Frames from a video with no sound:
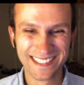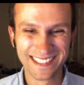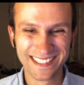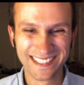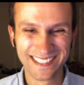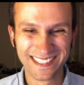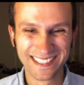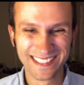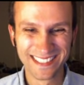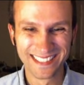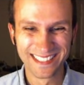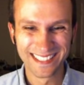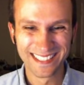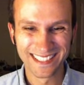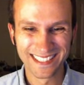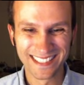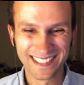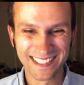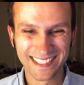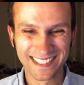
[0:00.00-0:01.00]

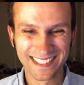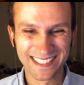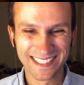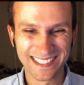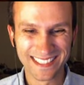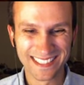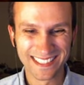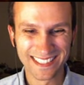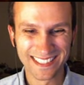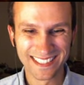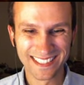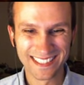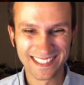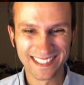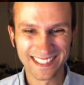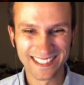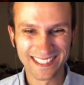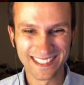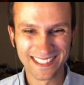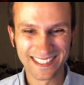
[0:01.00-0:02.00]

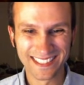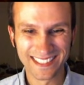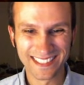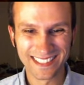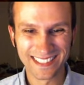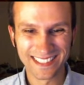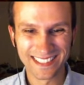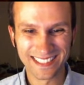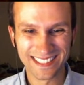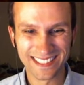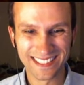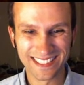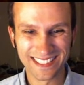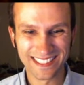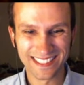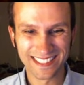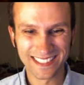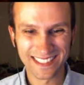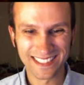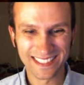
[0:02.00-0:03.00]

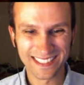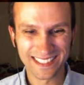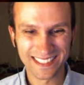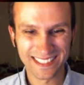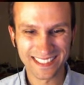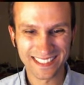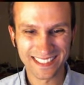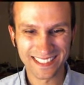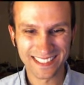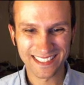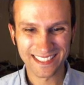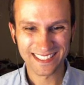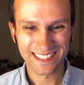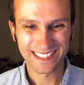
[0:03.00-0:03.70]
This person isn't speaking.